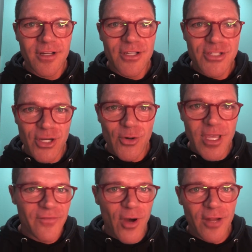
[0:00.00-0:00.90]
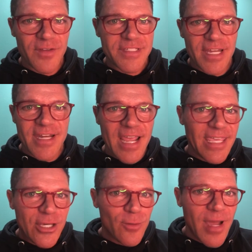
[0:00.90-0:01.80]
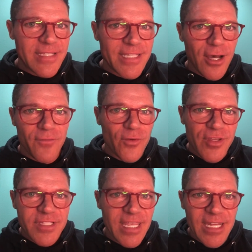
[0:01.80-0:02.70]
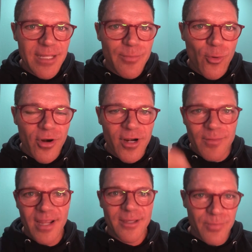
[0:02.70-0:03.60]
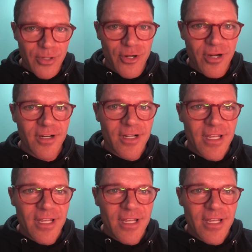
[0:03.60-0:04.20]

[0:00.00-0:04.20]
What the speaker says: So if all of a sudden I kill myself or there's kitty porn on my computer,